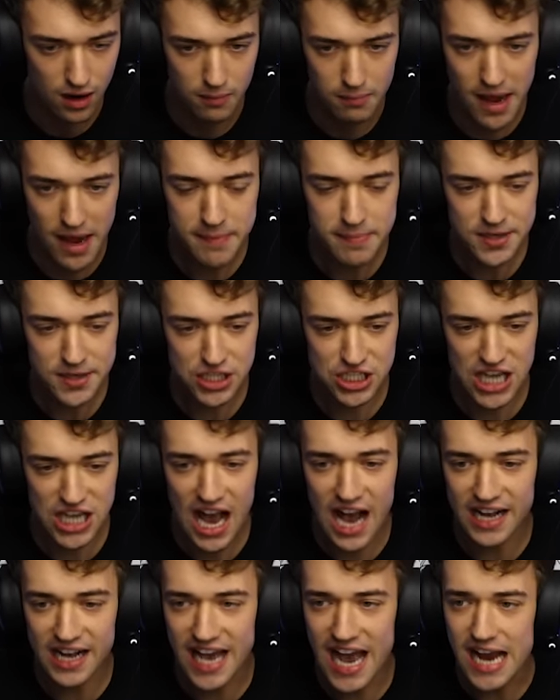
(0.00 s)
Maybe the
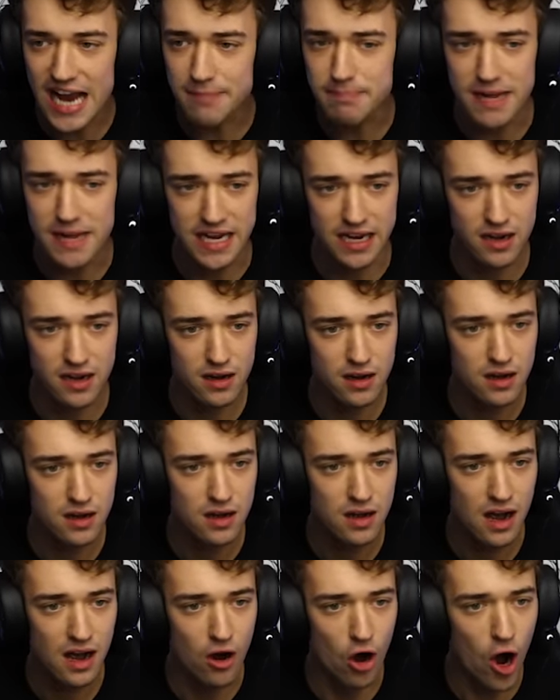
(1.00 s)
shark ate me.
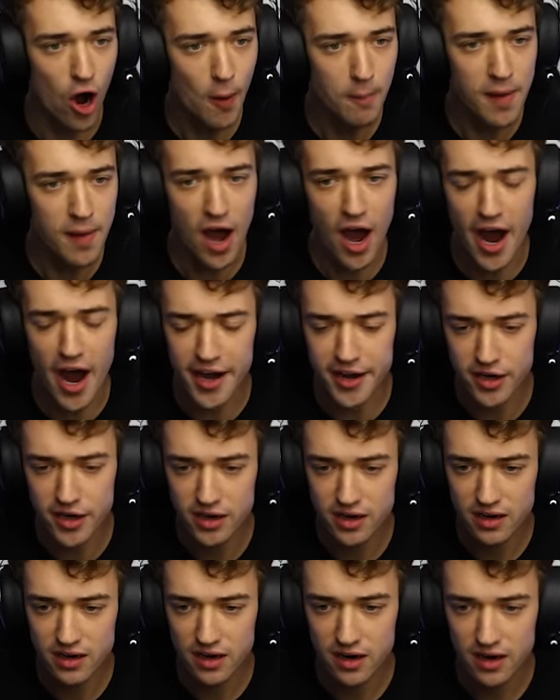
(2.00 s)
I hope not.
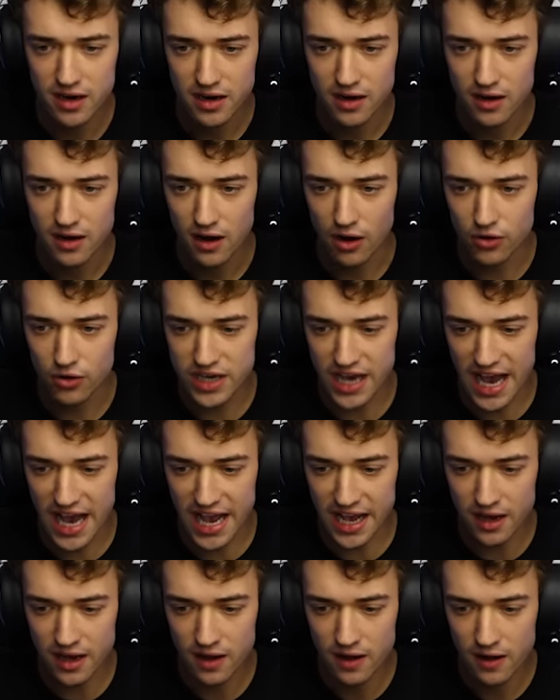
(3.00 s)
Okay.